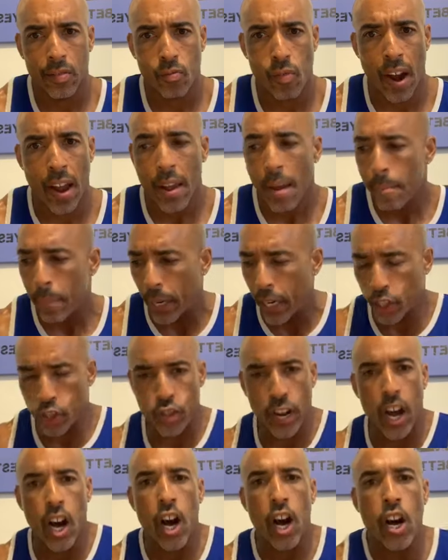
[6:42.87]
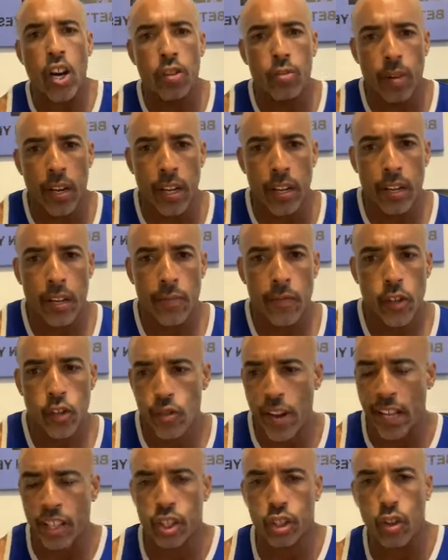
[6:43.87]
Right? Because you're not hungry,
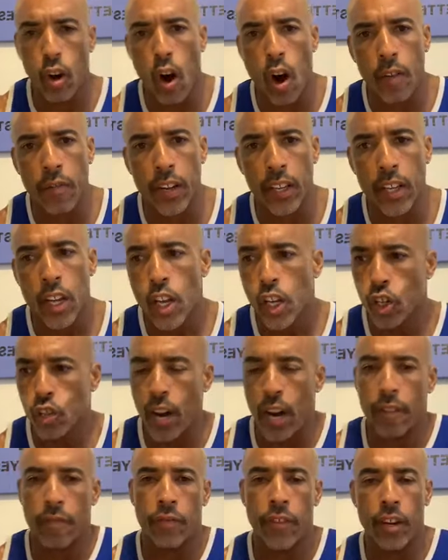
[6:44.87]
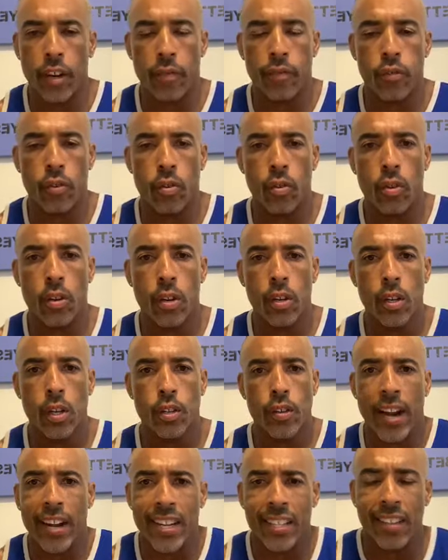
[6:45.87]
you're not starving, you're not fearful,
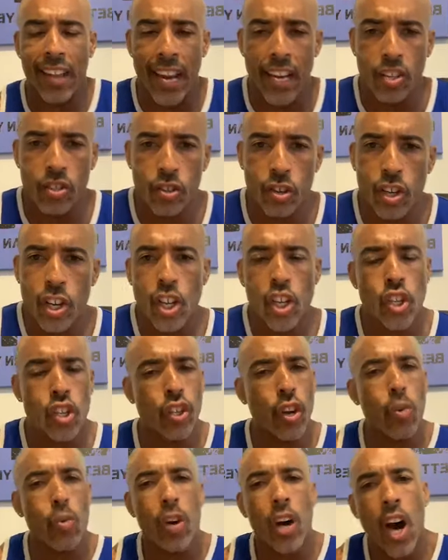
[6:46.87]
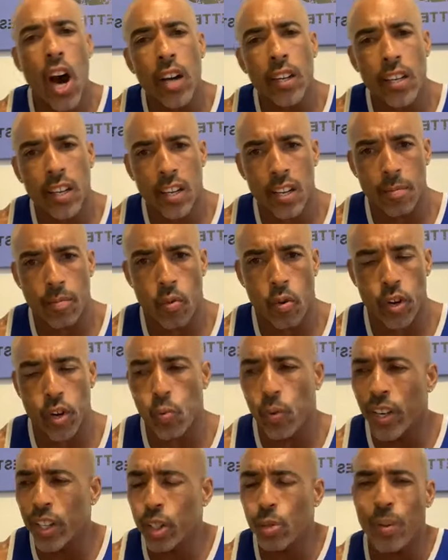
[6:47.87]
you're not in danger, you don't hunt anymore.
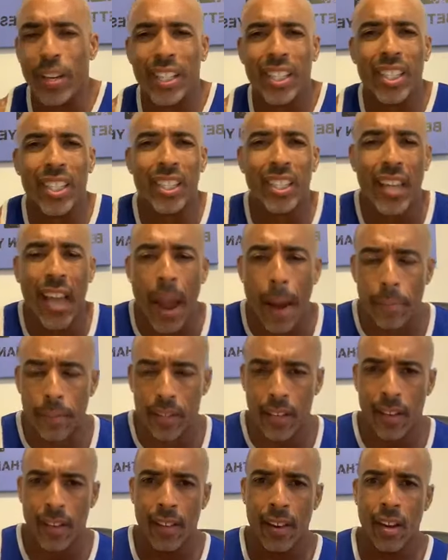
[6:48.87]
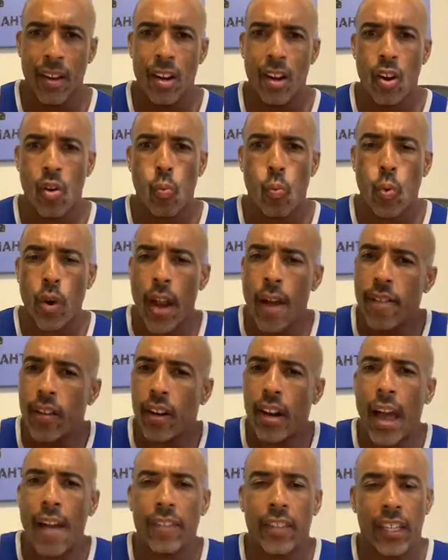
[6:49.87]
You're willing to accept
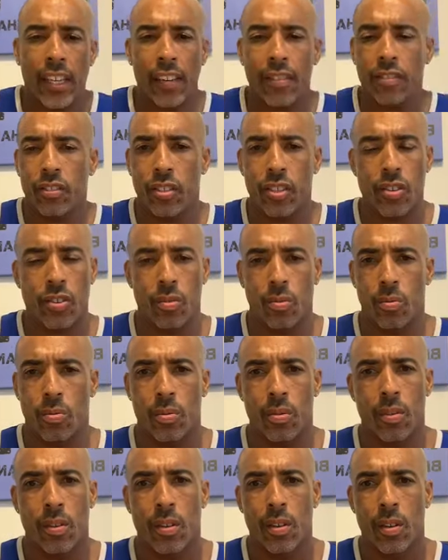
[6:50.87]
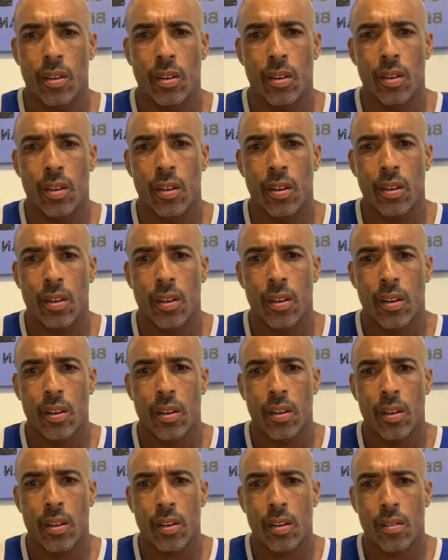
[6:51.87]
whatever life gives to you.
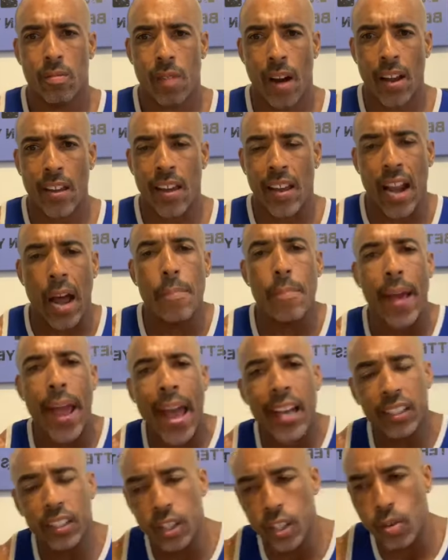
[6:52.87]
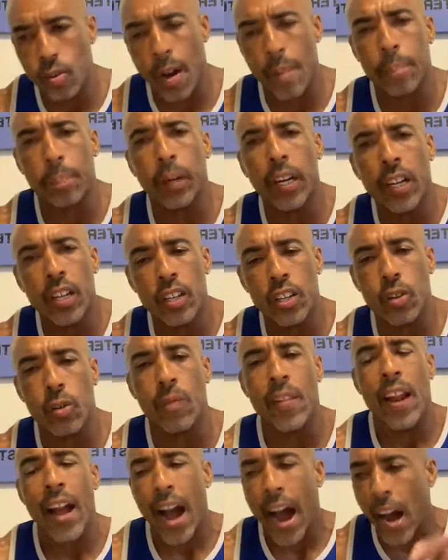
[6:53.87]
Right? And I'm asking you, I'm pleading
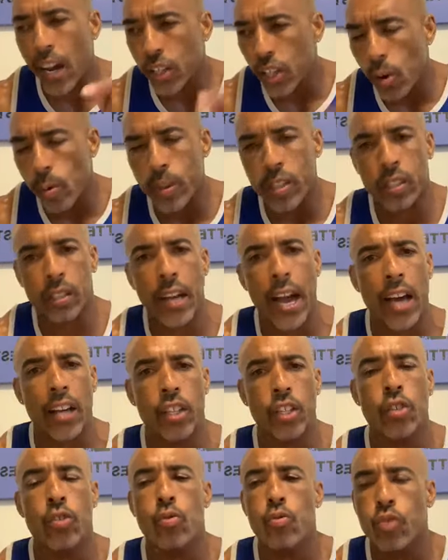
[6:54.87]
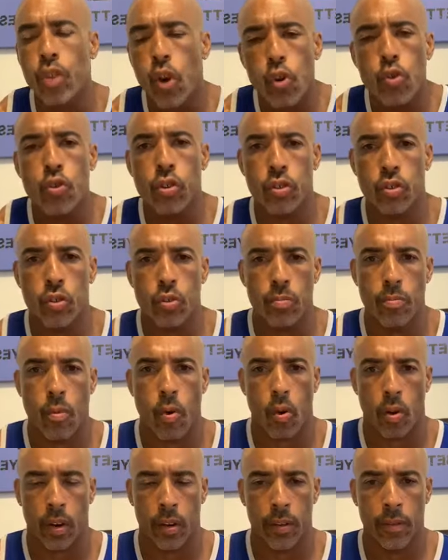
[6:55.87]
you, I know inside of you, you know you can do
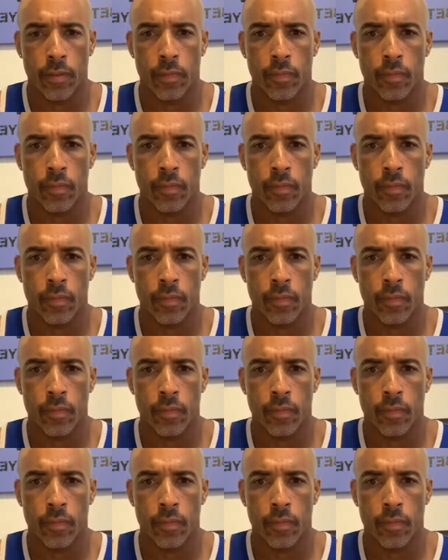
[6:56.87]
more.